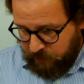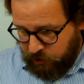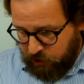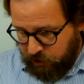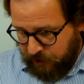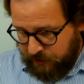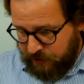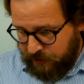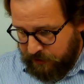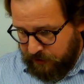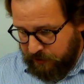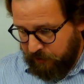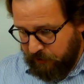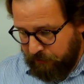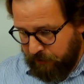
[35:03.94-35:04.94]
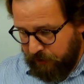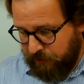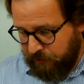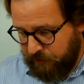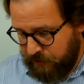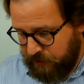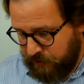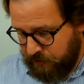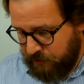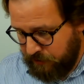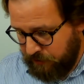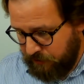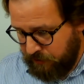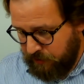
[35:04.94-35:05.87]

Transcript: Just as another brother or sister